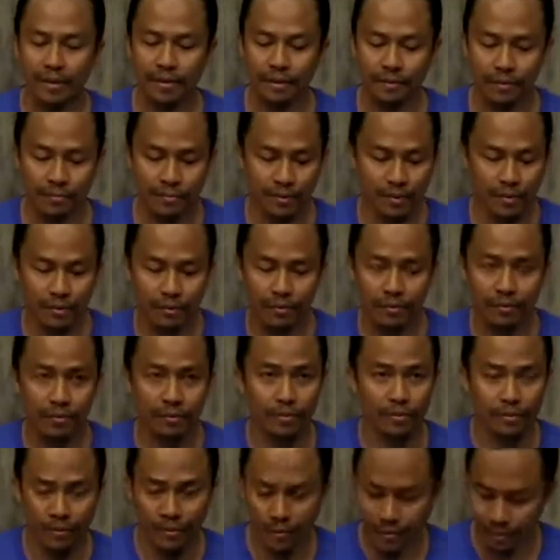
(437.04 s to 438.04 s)
that, you know,
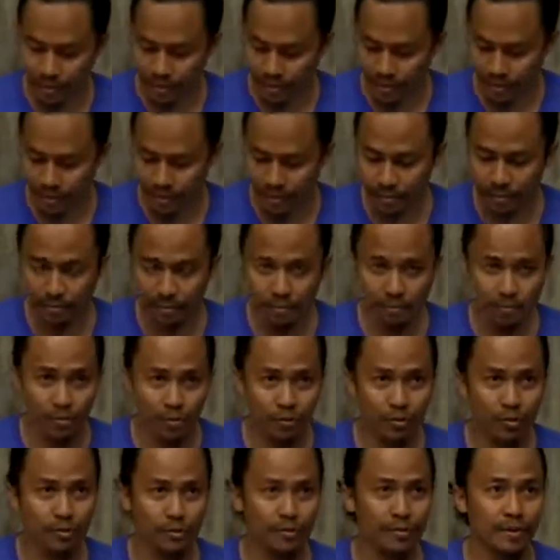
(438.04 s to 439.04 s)
uh,
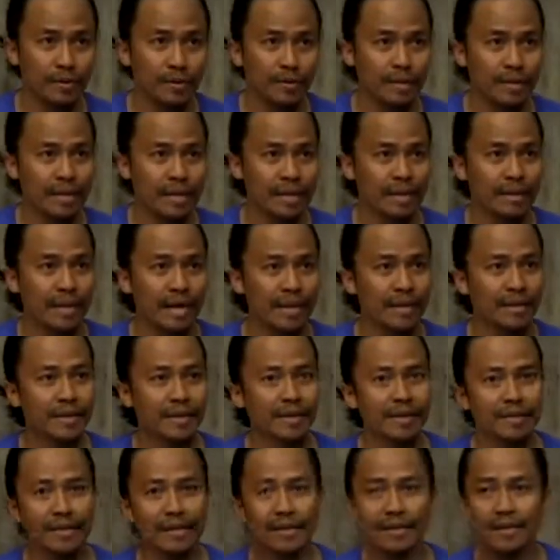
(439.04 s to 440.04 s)
most of the tech
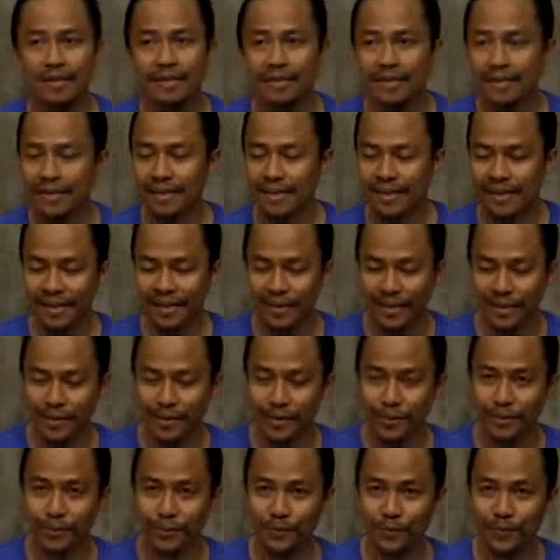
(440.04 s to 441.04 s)
geeks like us, uh,
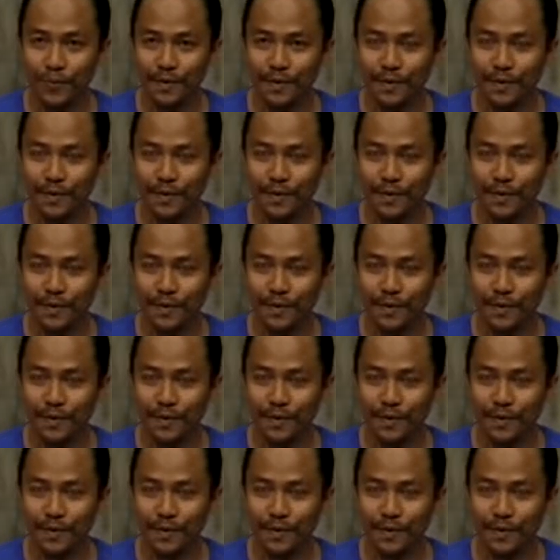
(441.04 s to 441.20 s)
you know,